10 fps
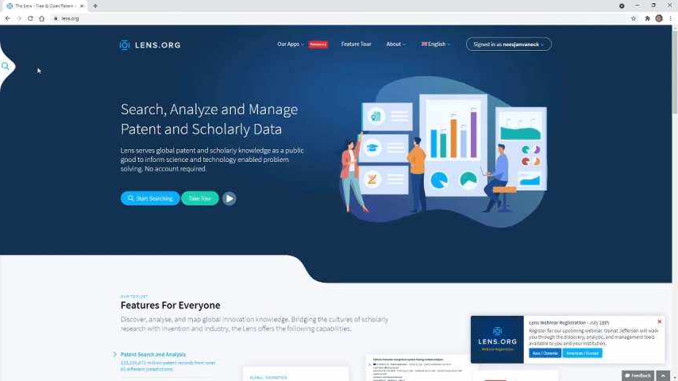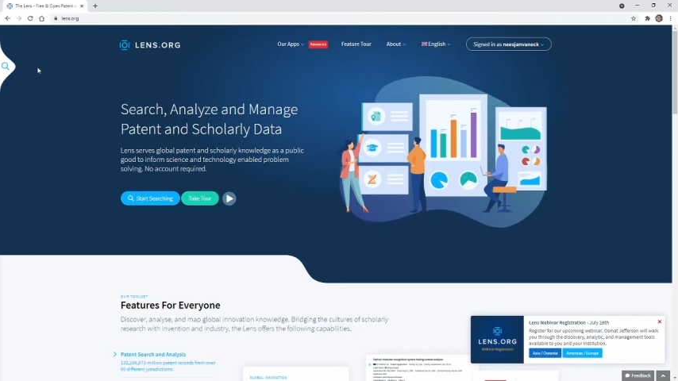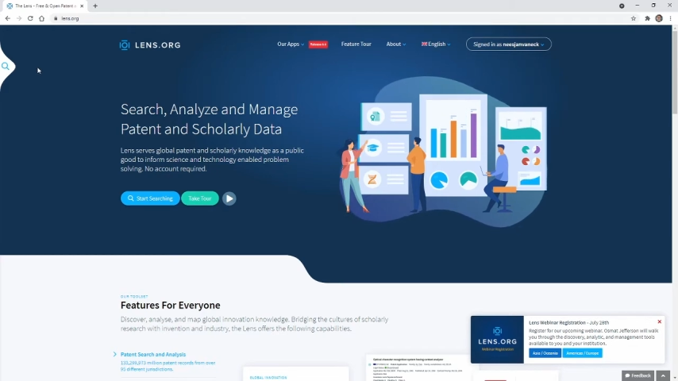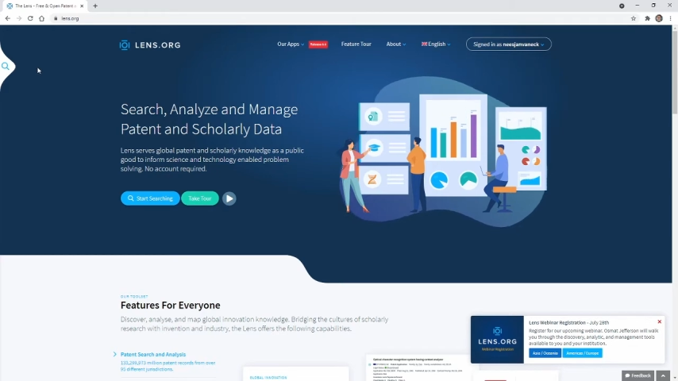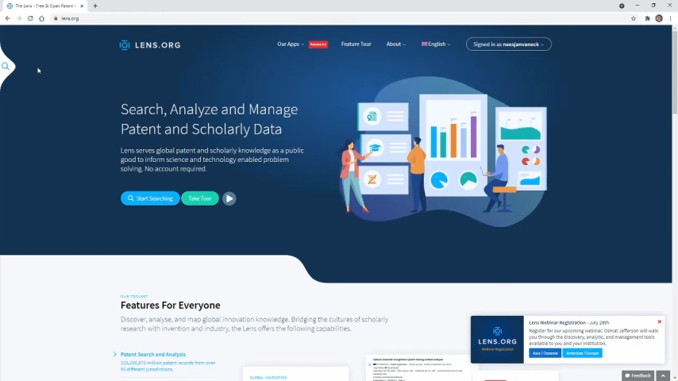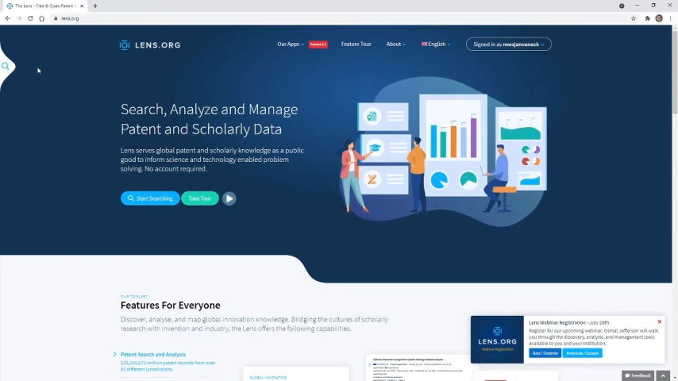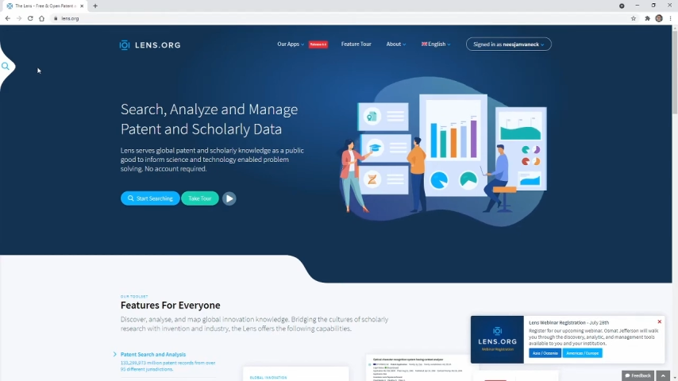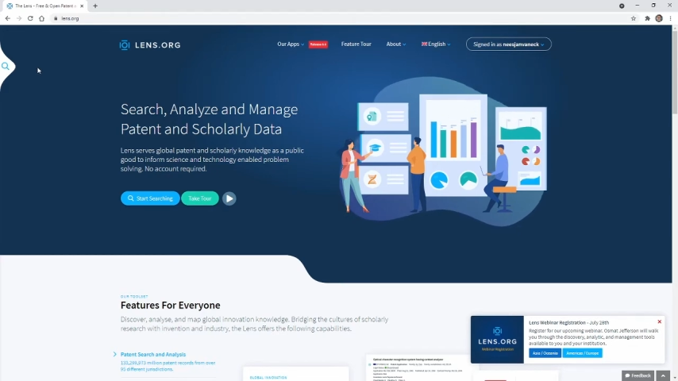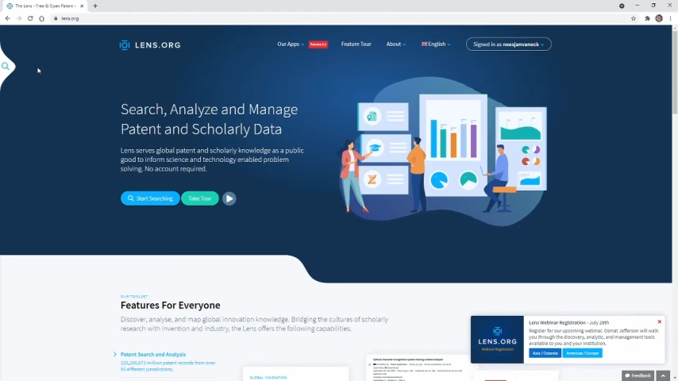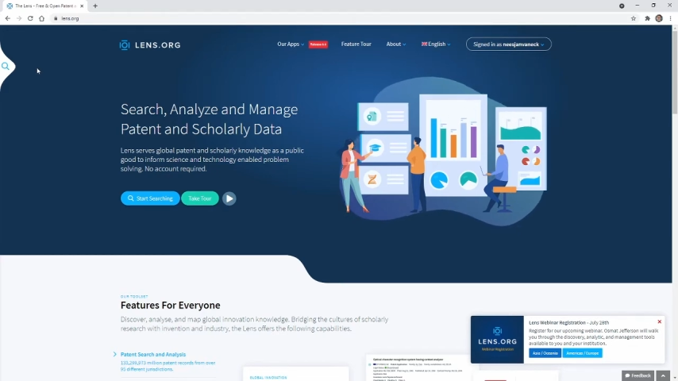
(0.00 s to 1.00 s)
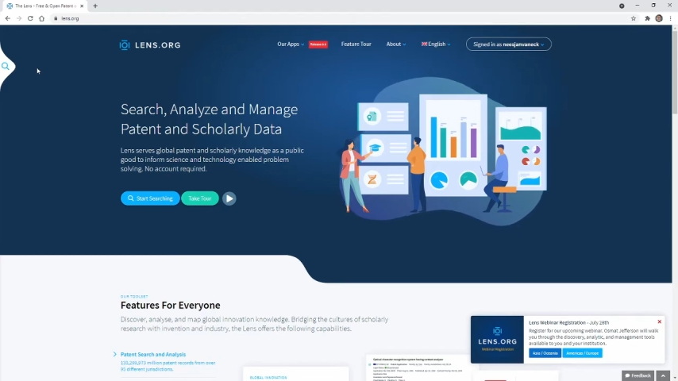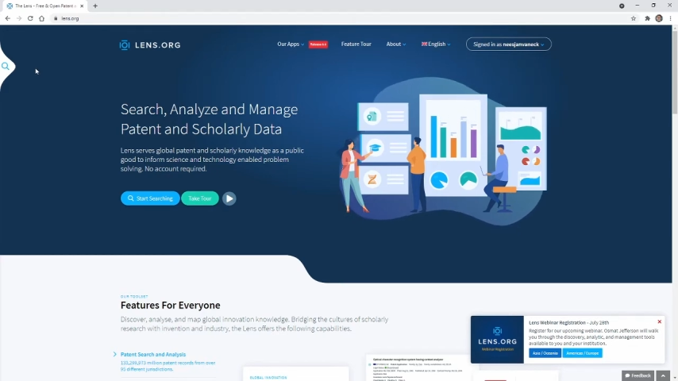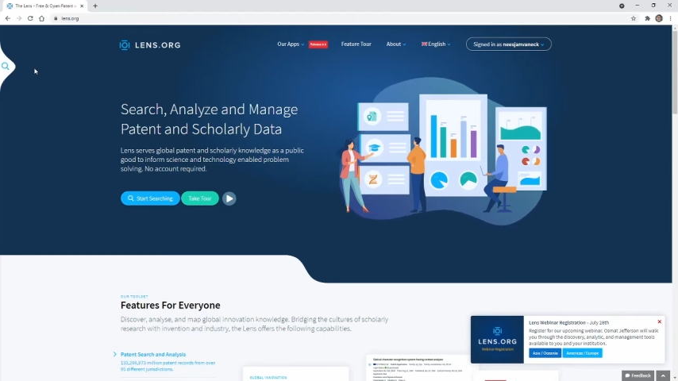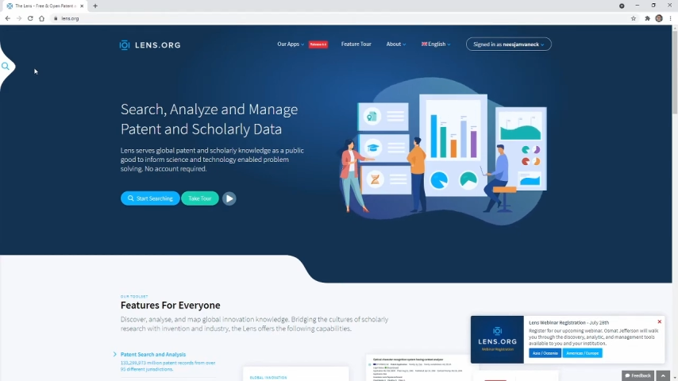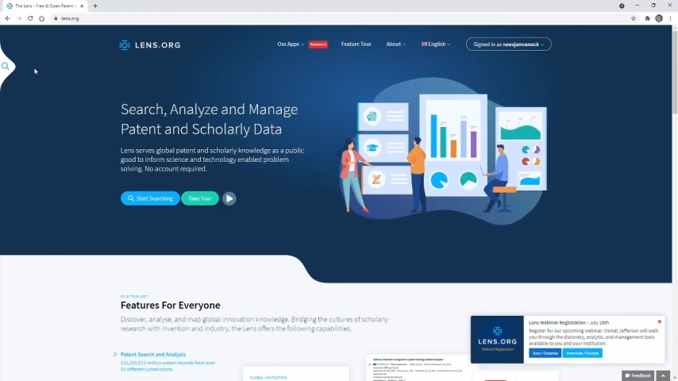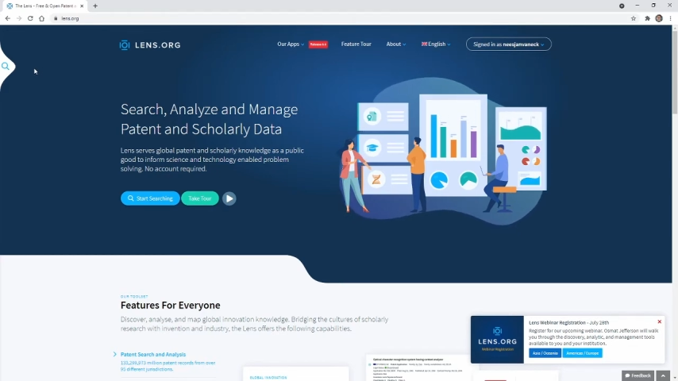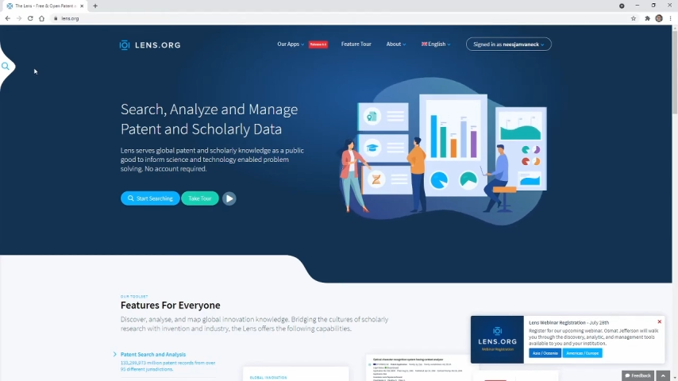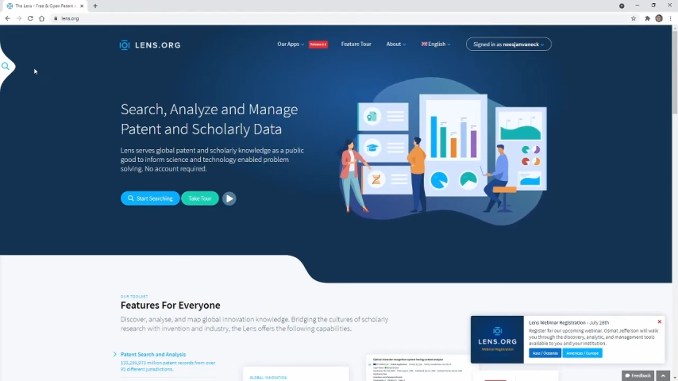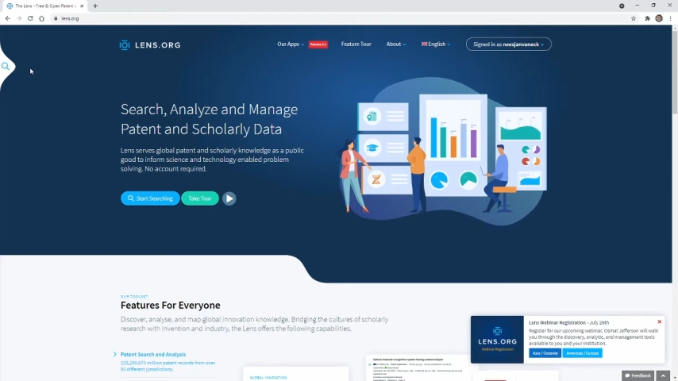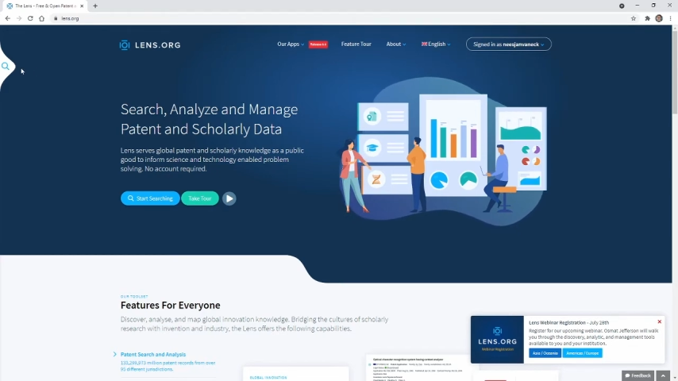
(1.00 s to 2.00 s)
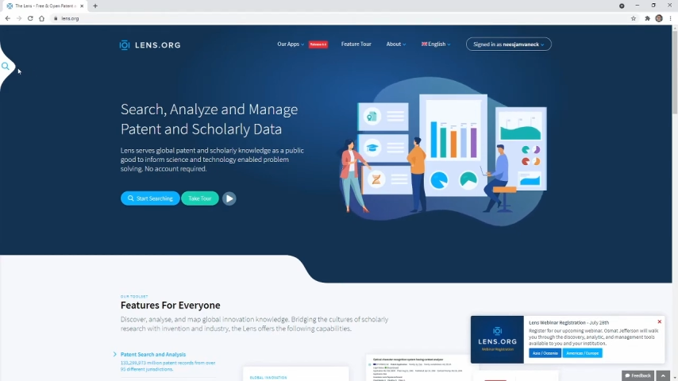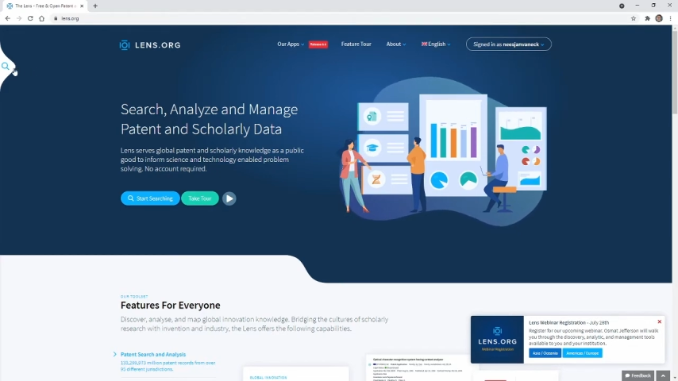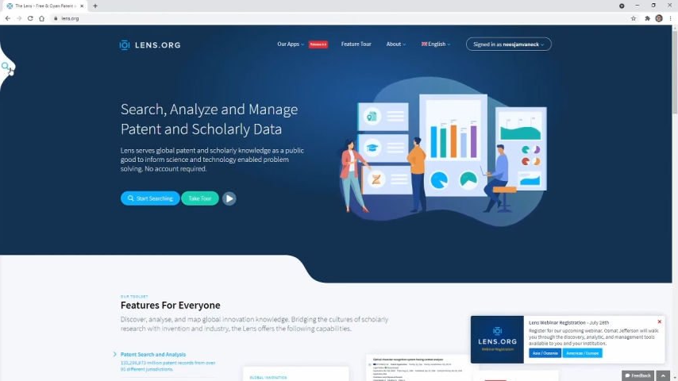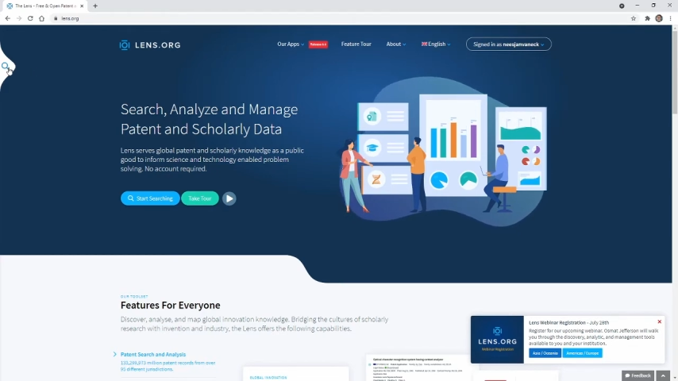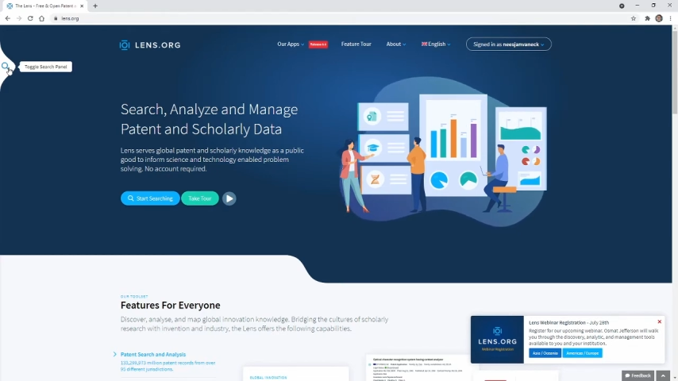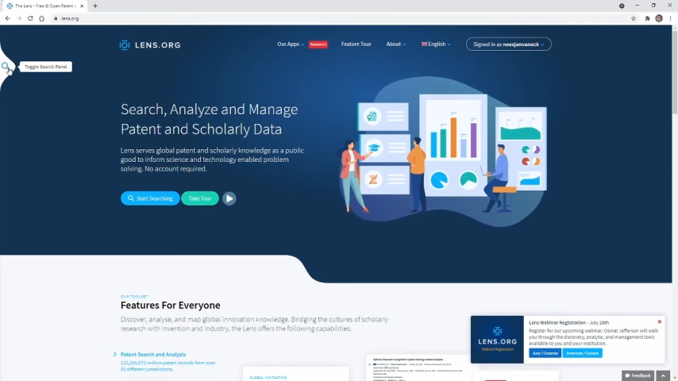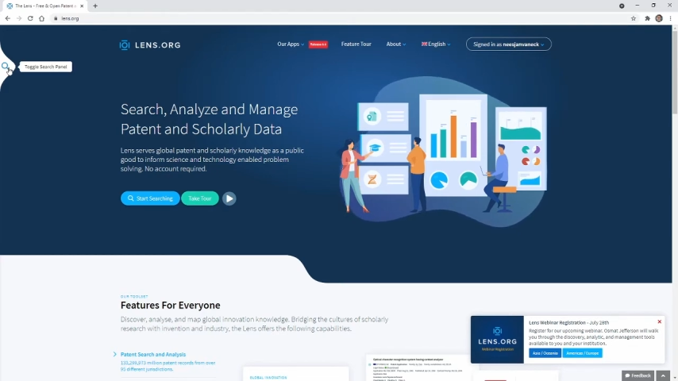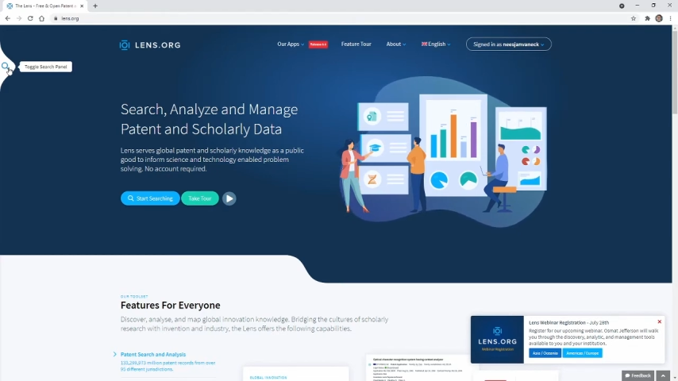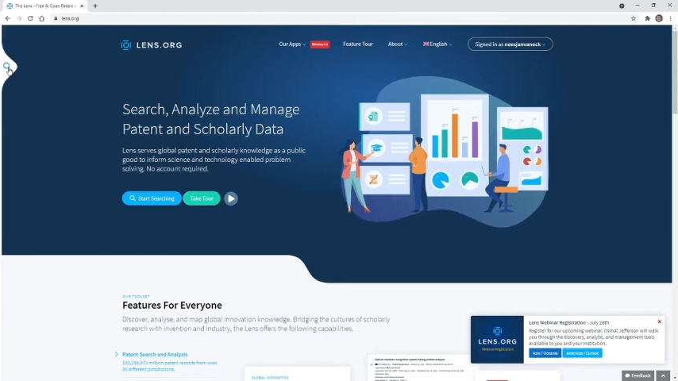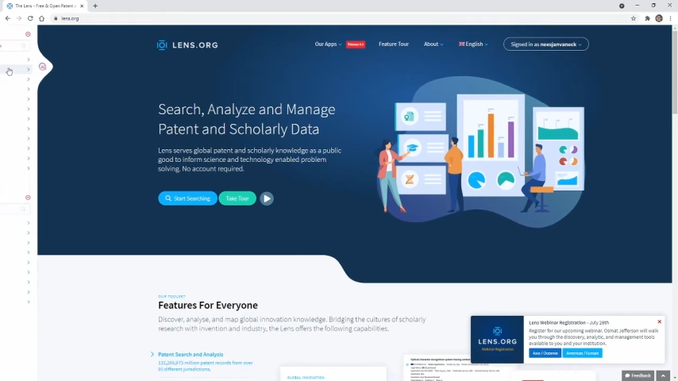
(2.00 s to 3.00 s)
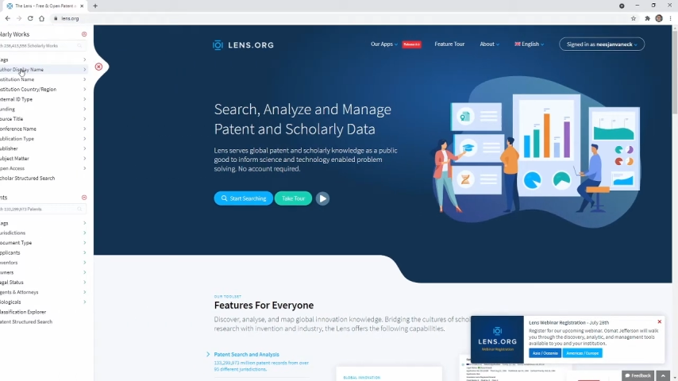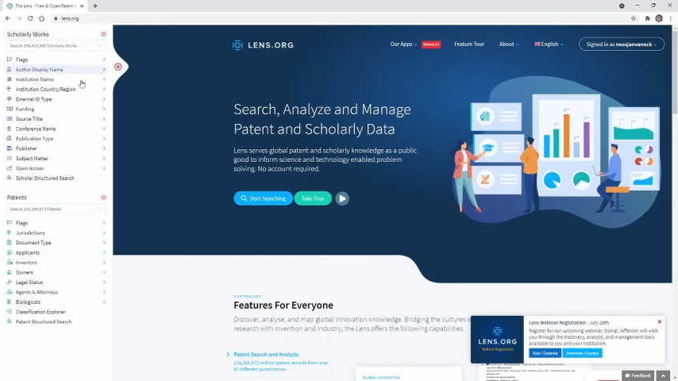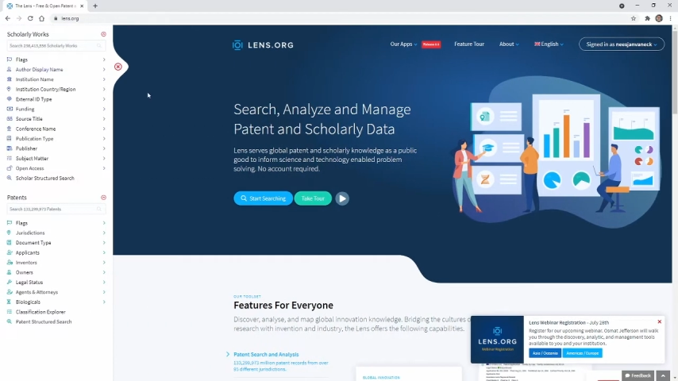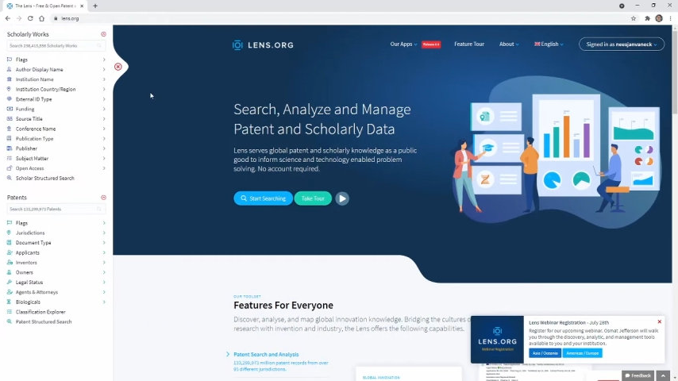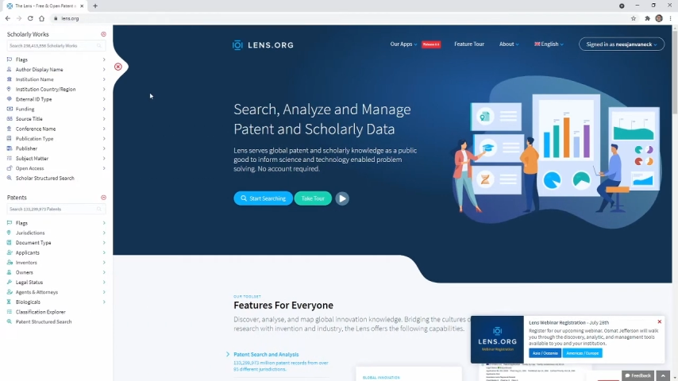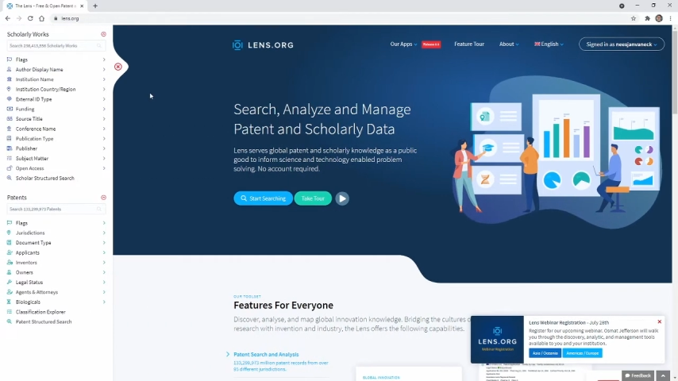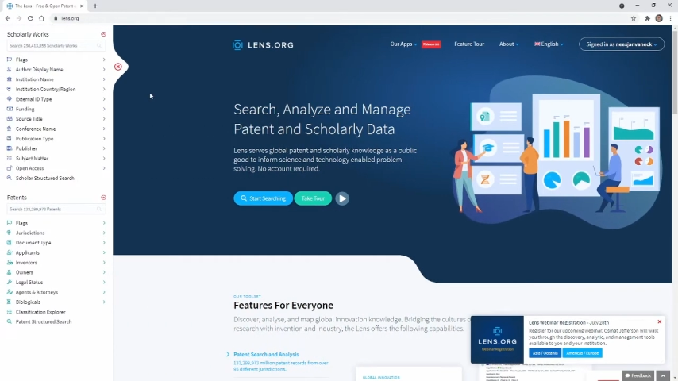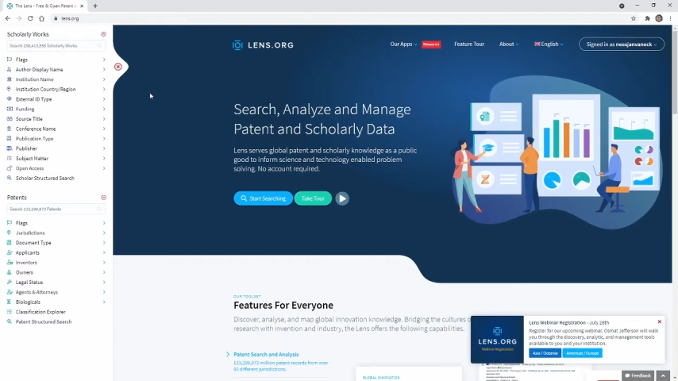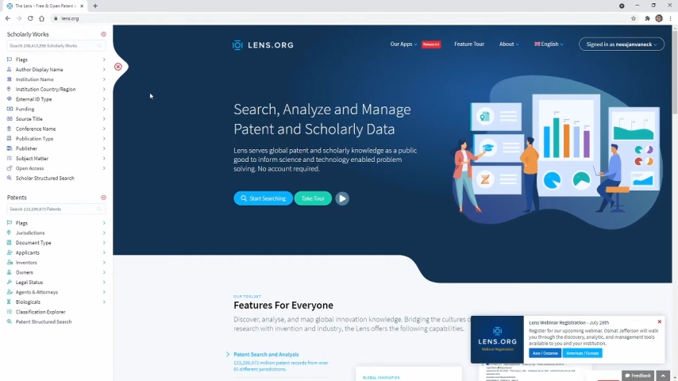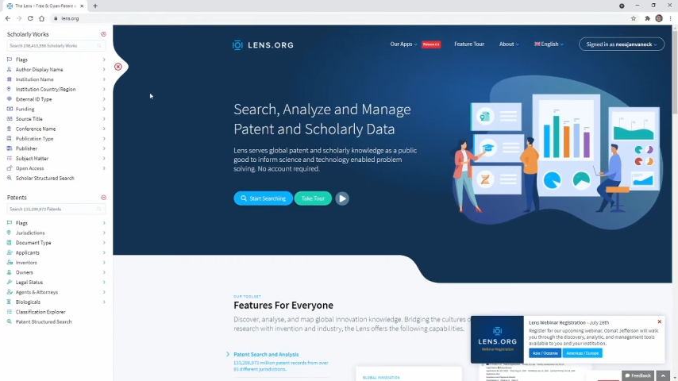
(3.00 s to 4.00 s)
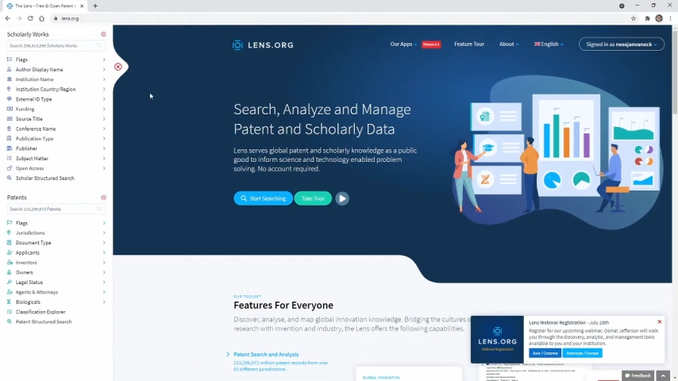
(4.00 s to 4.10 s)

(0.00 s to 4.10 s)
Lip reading: [unreadable: no face in view]